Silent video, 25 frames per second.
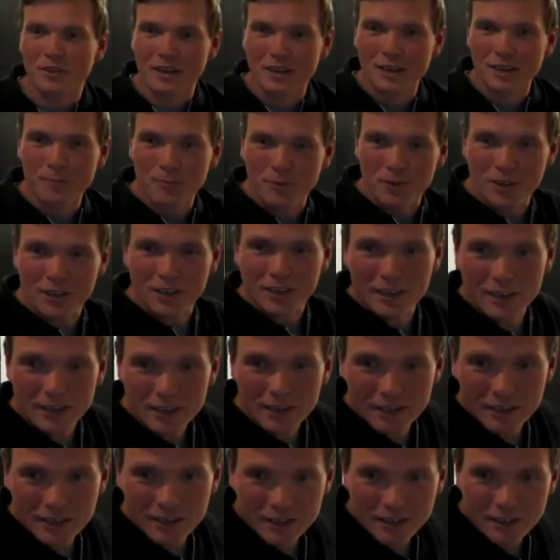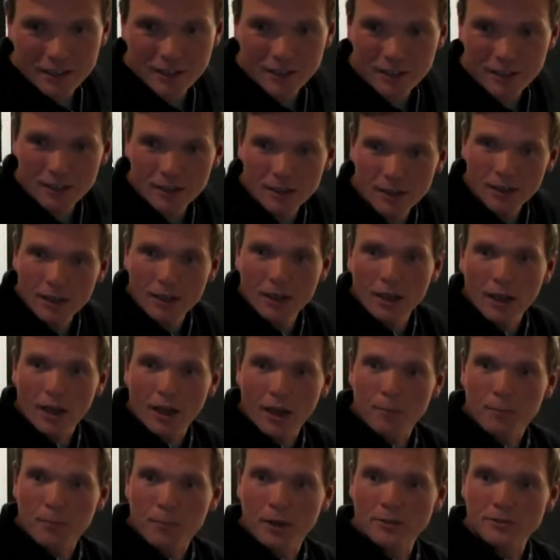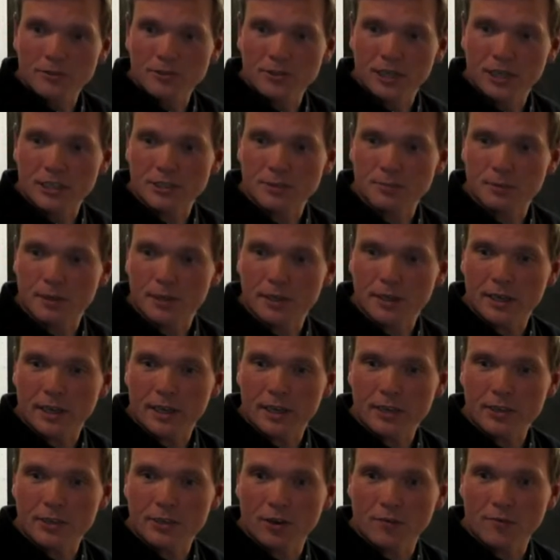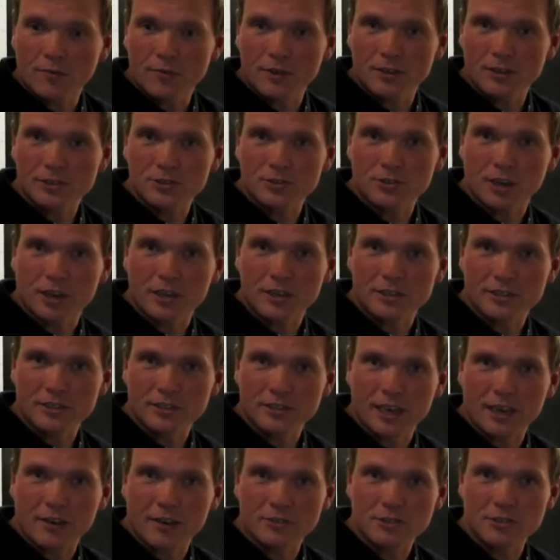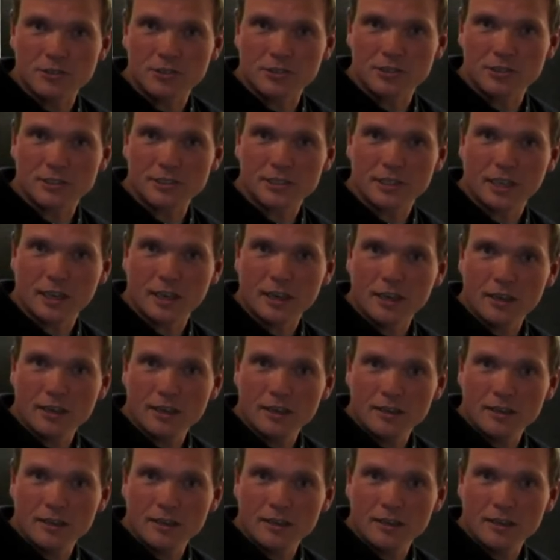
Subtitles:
deliberately posed Jasmine in Converse trainers here, as you can see,